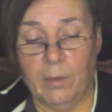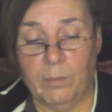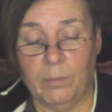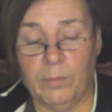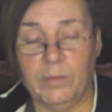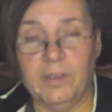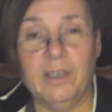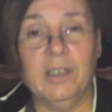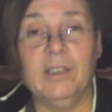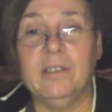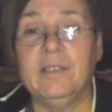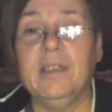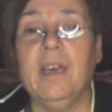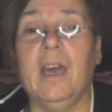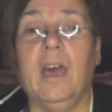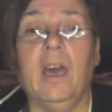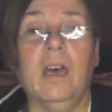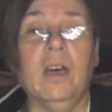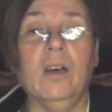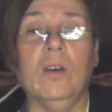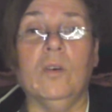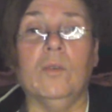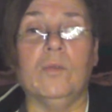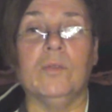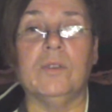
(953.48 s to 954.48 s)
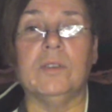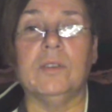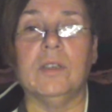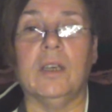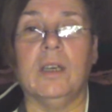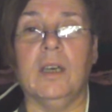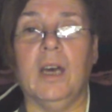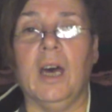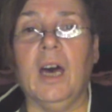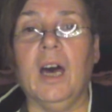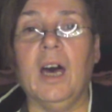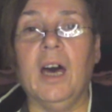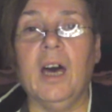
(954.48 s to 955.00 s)
there's elves.
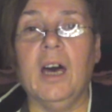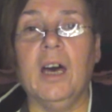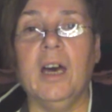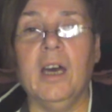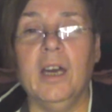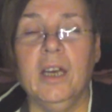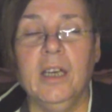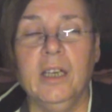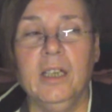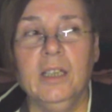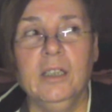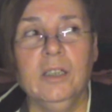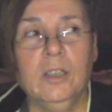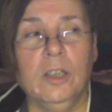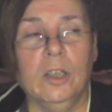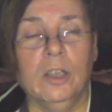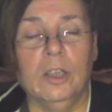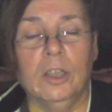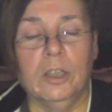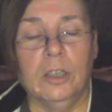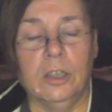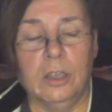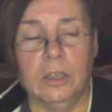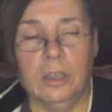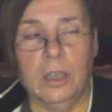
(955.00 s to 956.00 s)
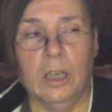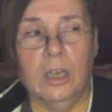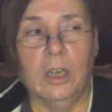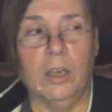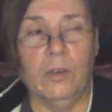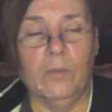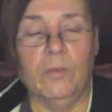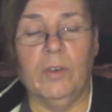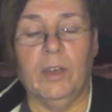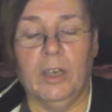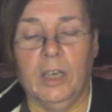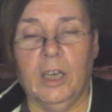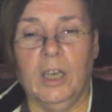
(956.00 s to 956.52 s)
I
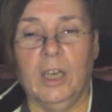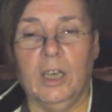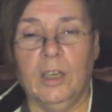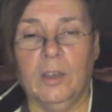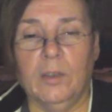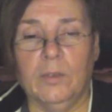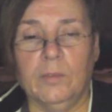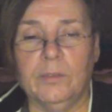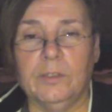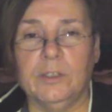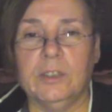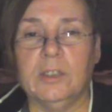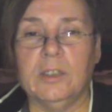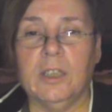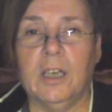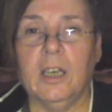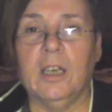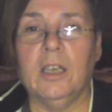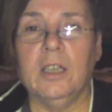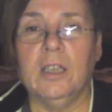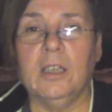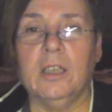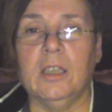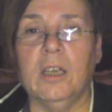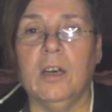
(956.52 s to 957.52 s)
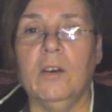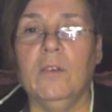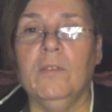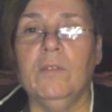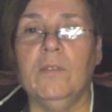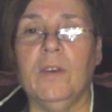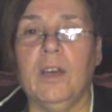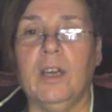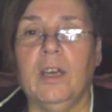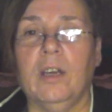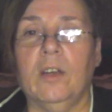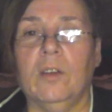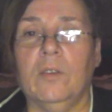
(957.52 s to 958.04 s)
love elves. I love
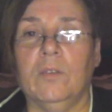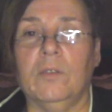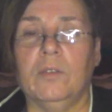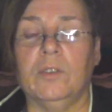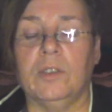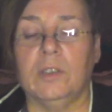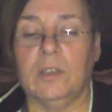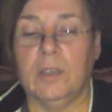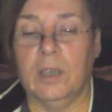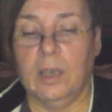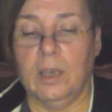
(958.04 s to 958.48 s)
elves.